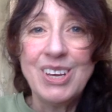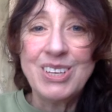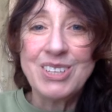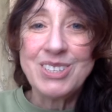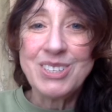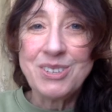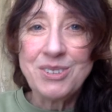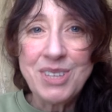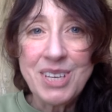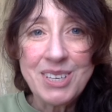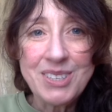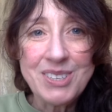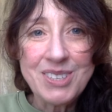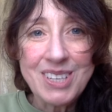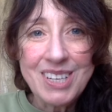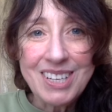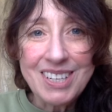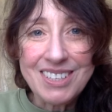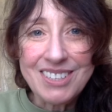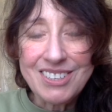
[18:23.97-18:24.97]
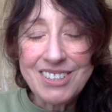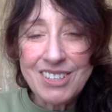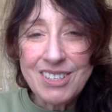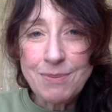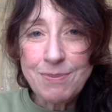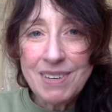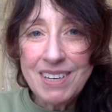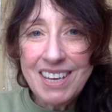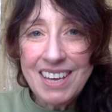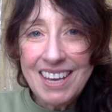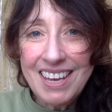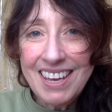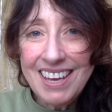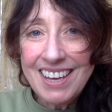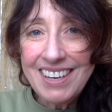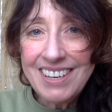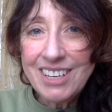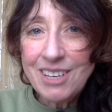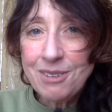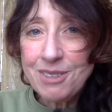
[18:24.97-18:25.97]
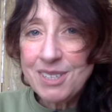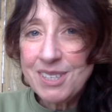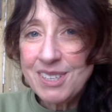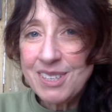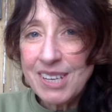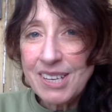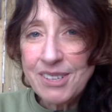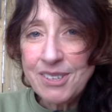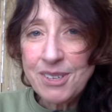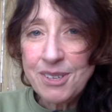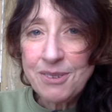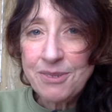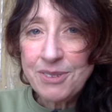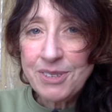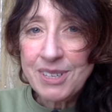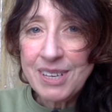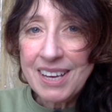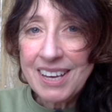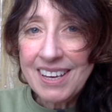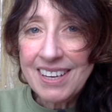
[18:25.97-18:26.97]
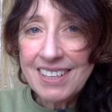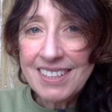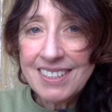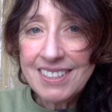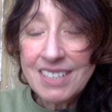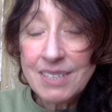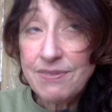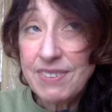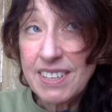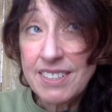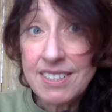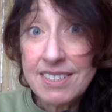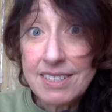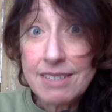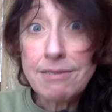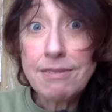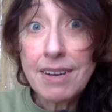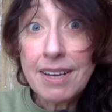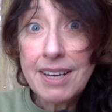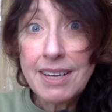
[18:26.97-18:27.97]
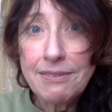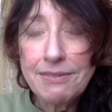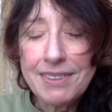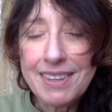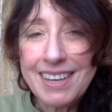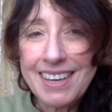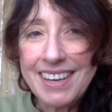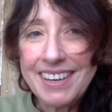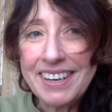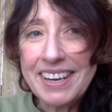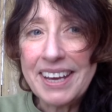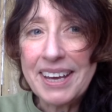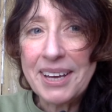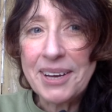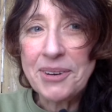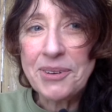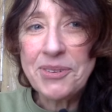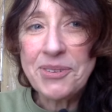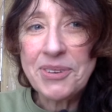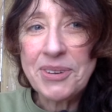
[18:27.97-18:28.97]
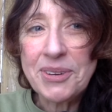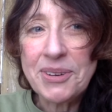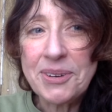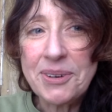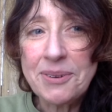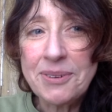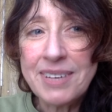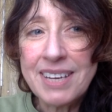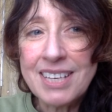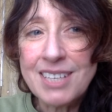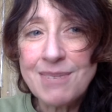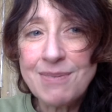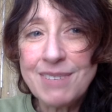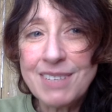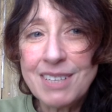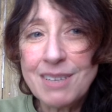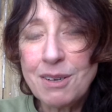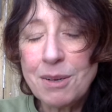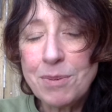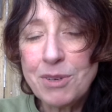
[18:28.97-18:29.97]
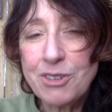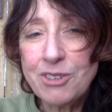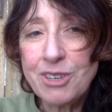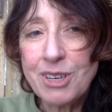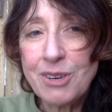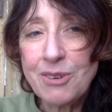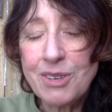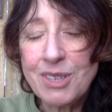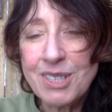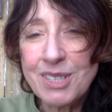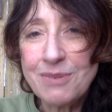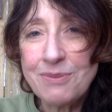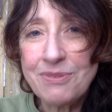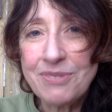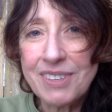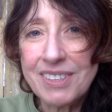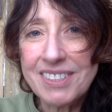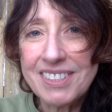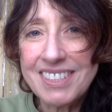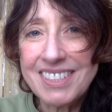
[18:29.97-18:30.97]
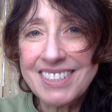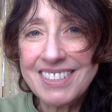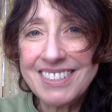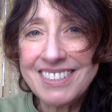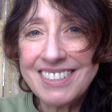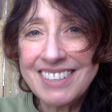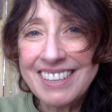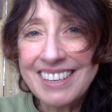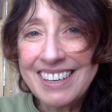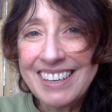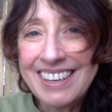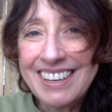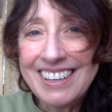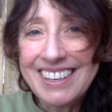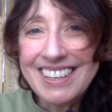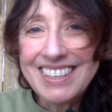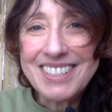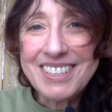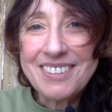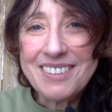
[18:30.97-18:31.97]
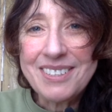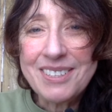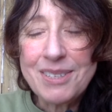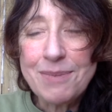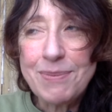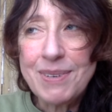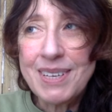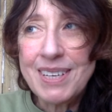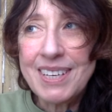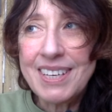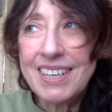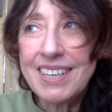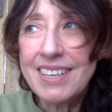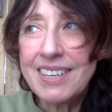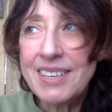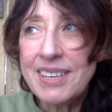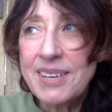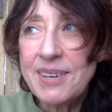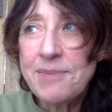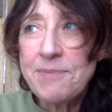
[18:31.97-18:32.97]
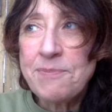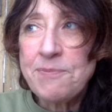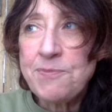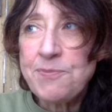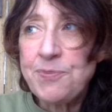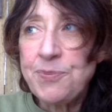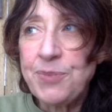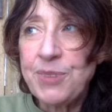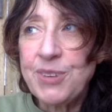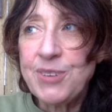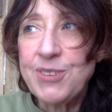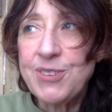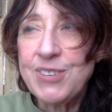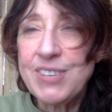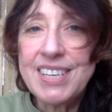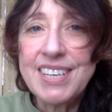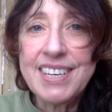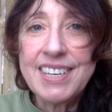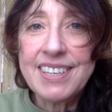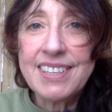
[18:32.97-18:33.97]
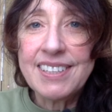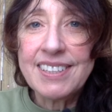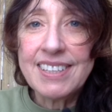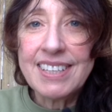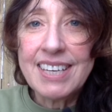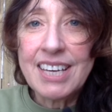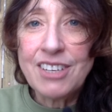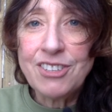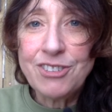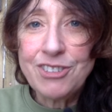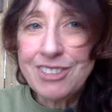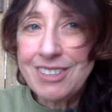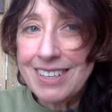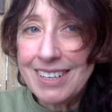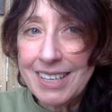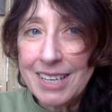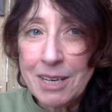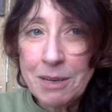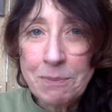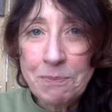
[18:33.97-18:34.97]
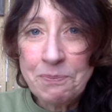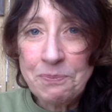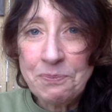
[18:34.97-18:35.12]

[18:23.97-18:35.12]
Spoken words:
So that's it. Just me here. Noel has set off to Ireland. In fact, he's arrived there now. So next video I'll be sharing some footage. He's going to be seeing the engineer.